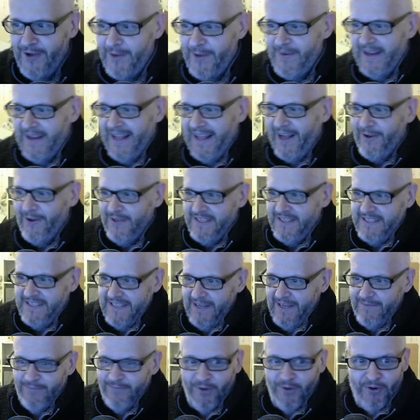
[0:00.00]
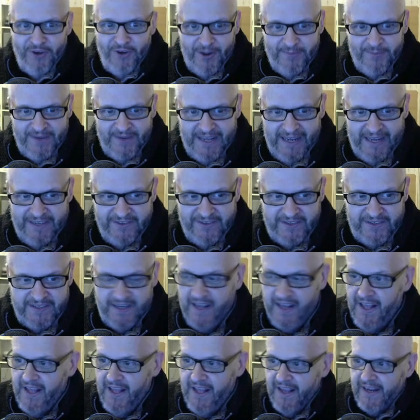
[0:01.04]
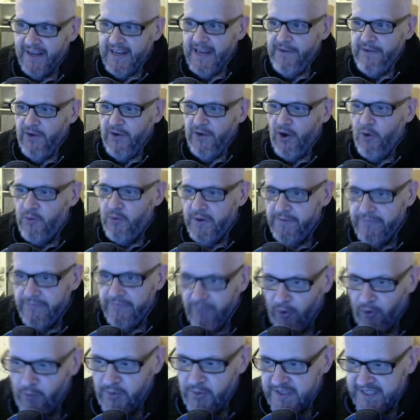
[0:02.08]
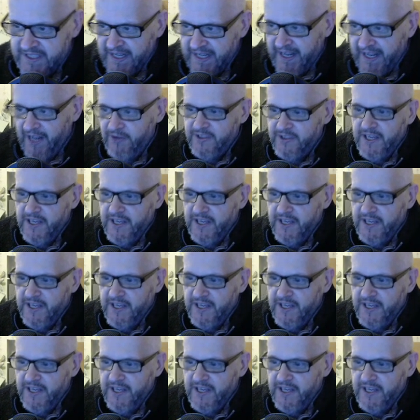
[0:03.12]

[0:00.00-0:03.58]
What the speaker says: here we go. This is even more complicated. You have to keep holding forwards to go.